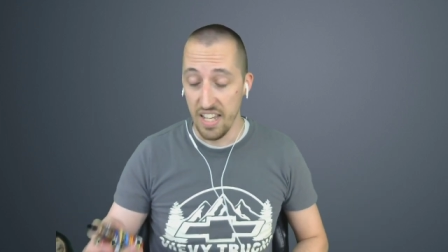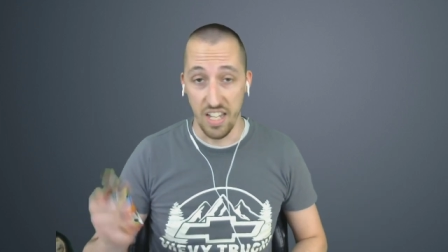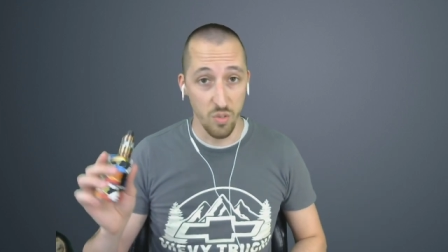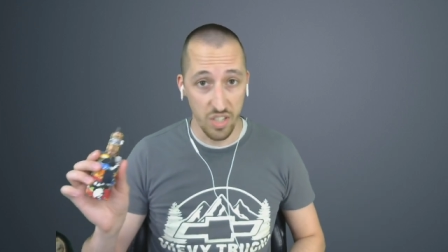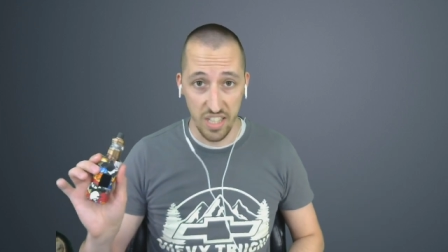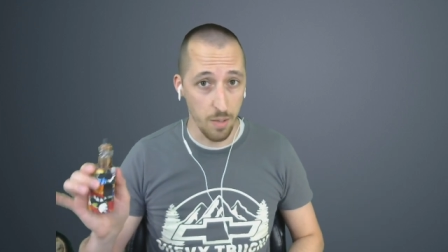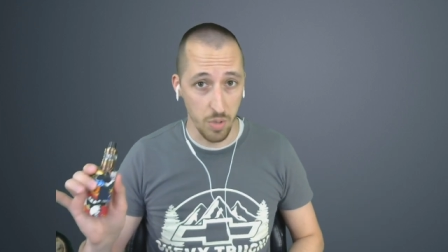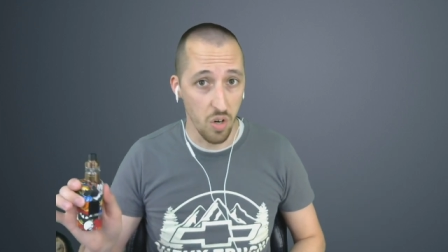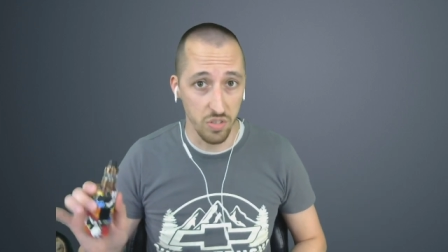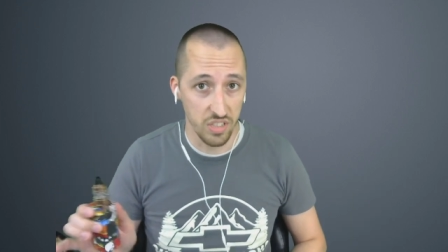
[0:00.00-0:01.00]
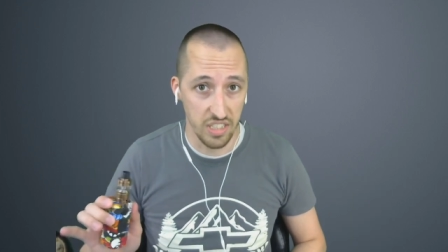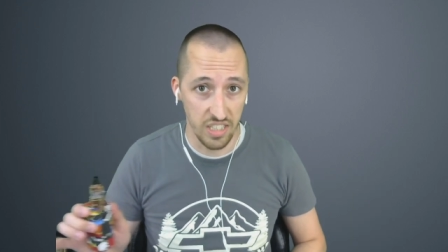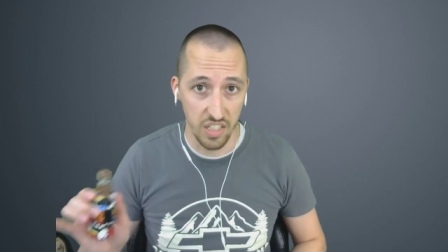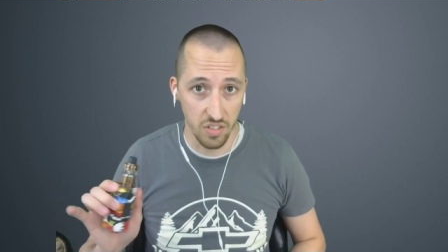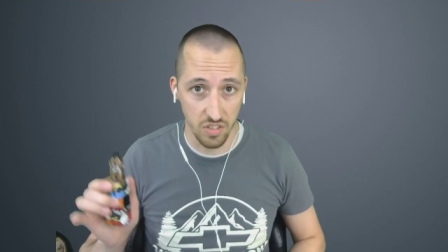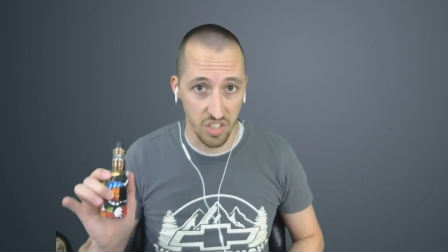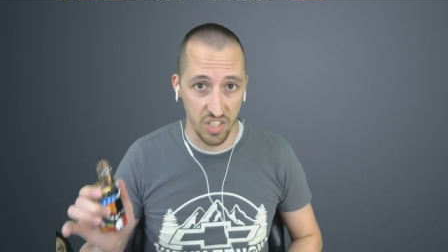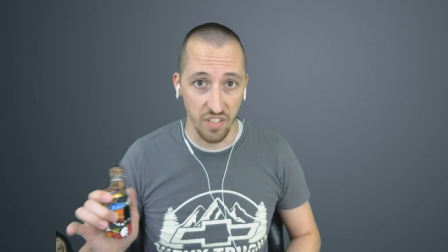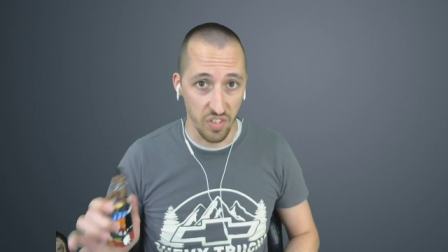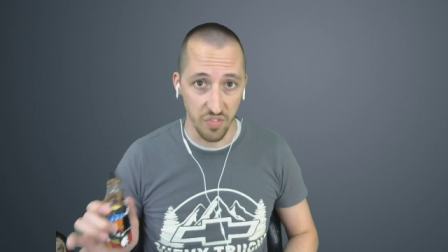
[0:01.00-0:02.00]
it would have kept going until the
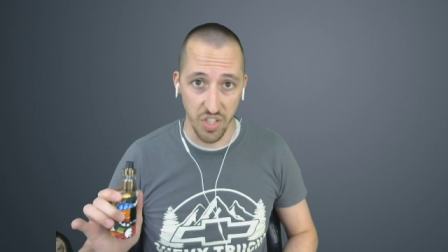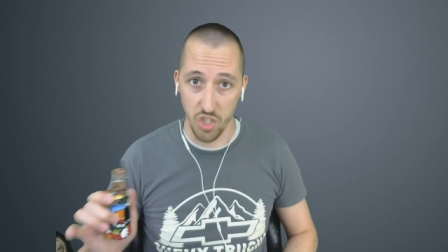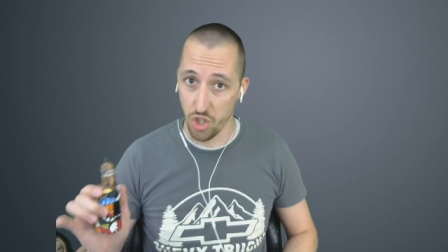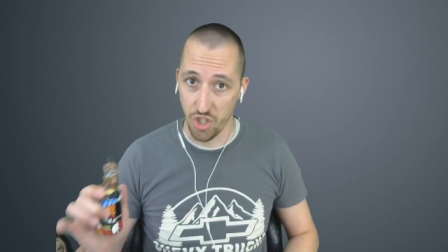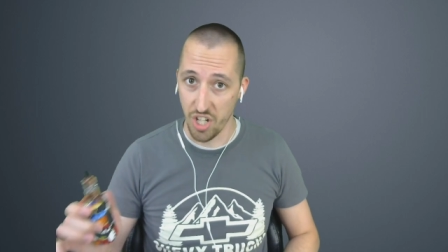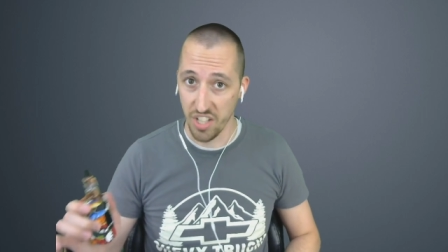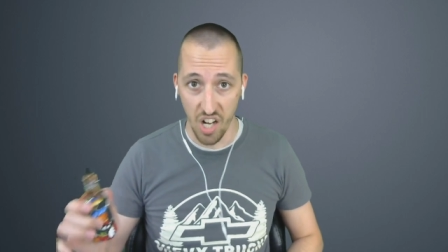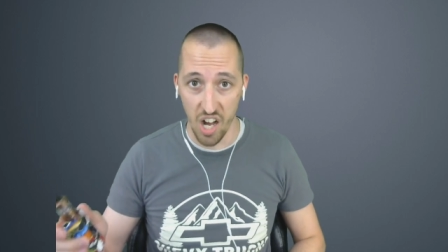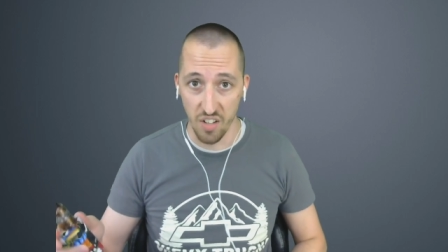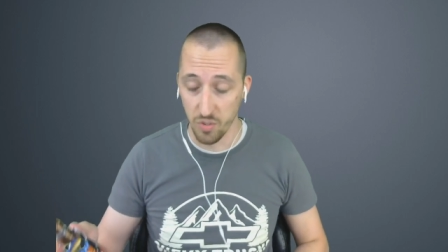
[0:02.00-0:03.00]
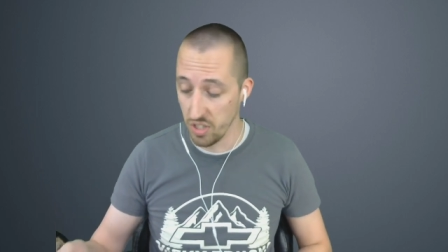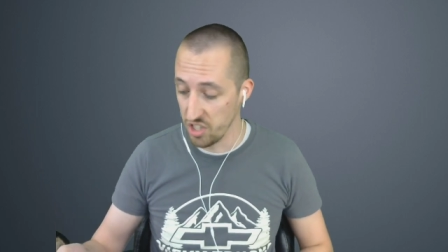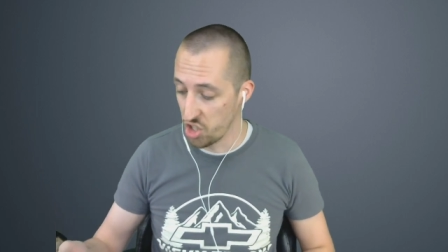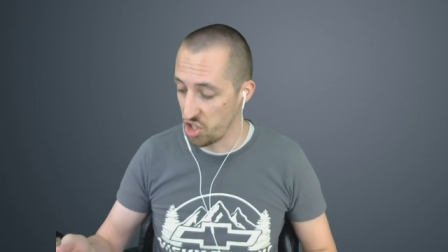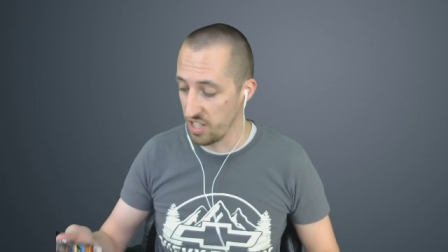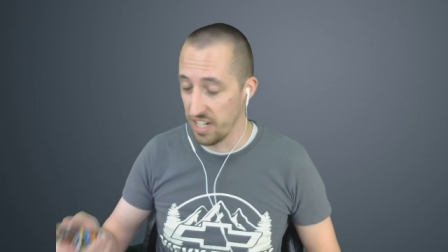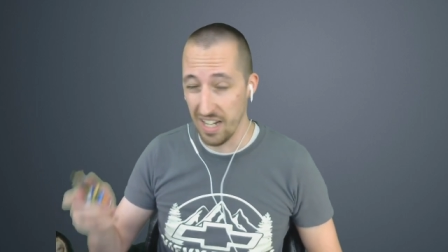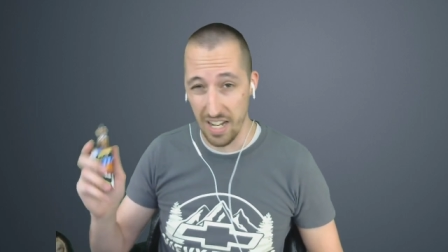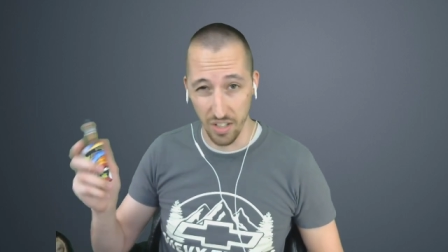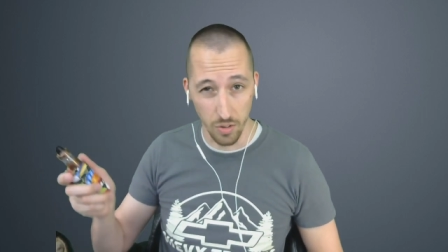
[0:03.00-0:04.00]
safety feature shut it off, which uh,
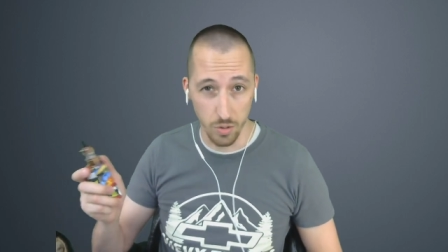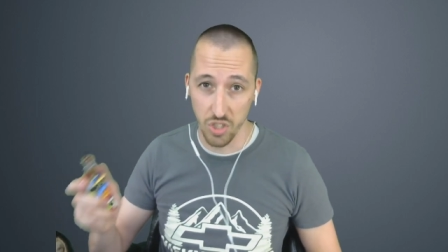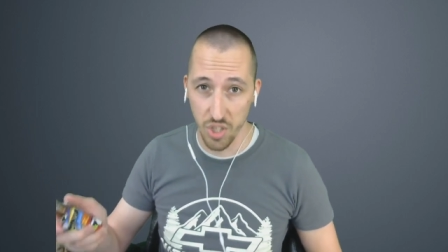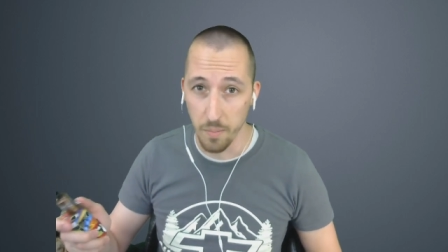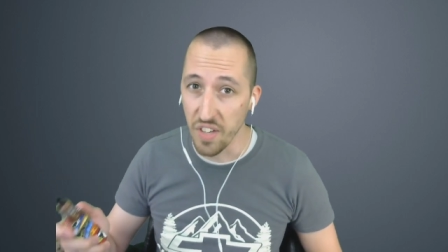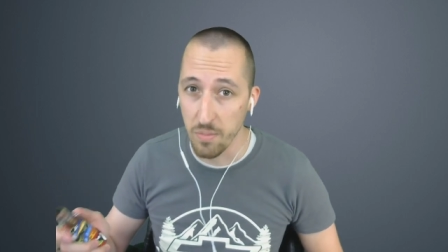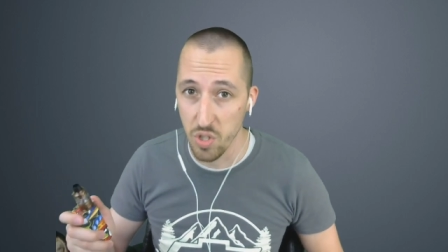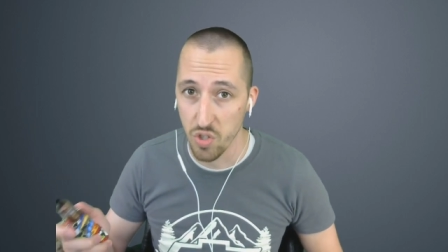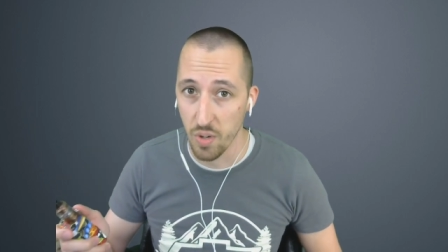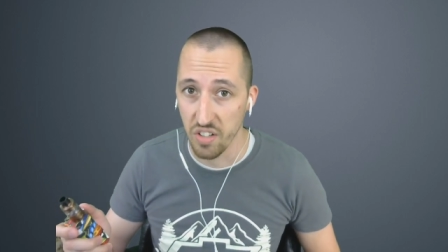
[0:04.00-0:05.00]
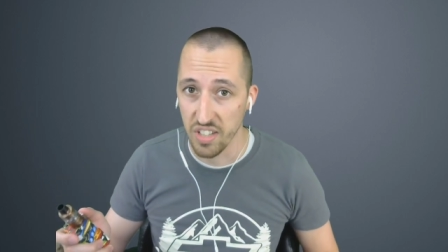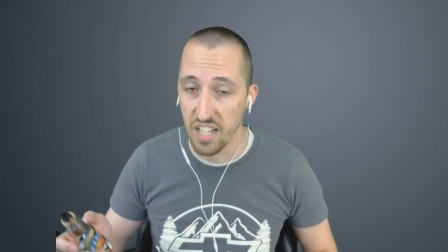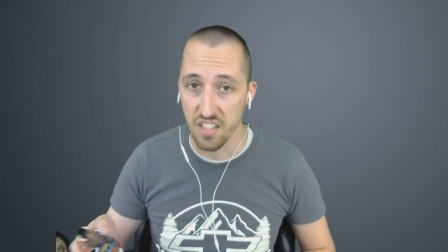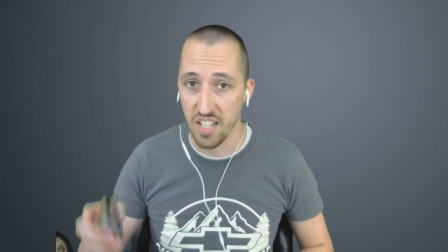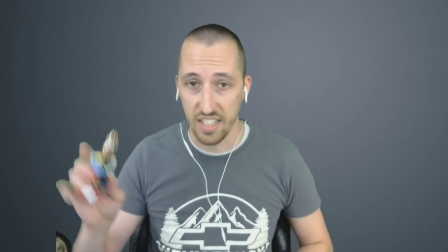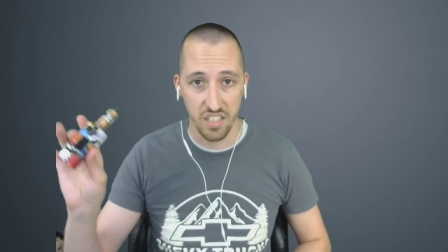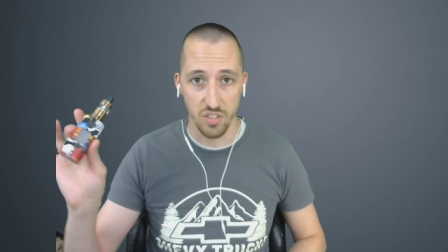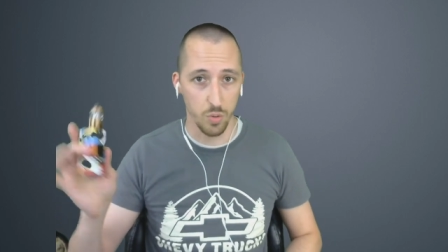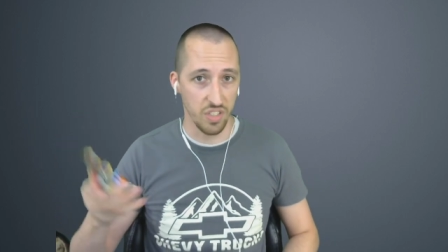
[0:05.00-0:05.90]
I know with some vapes it's around 10 seconds.